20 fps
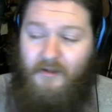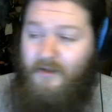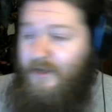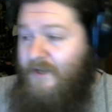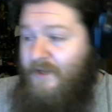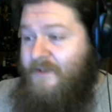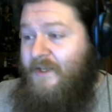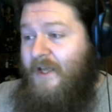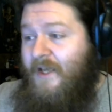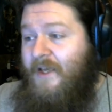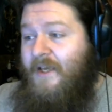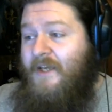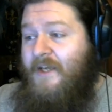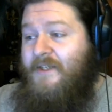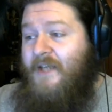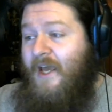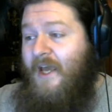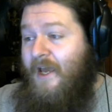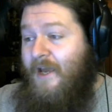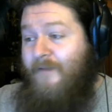is that
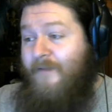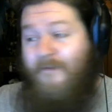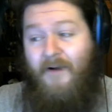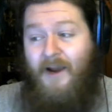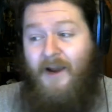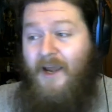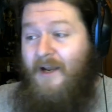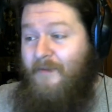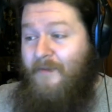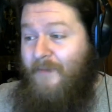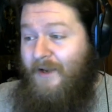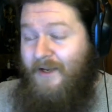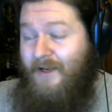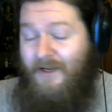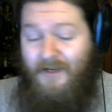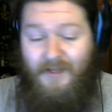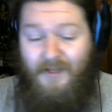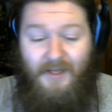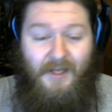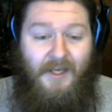he's A for
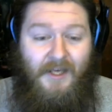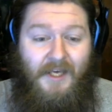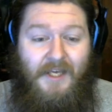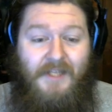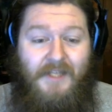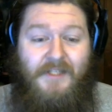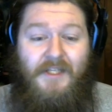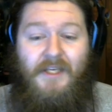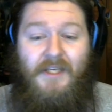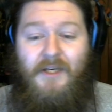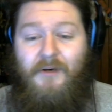animated. He's the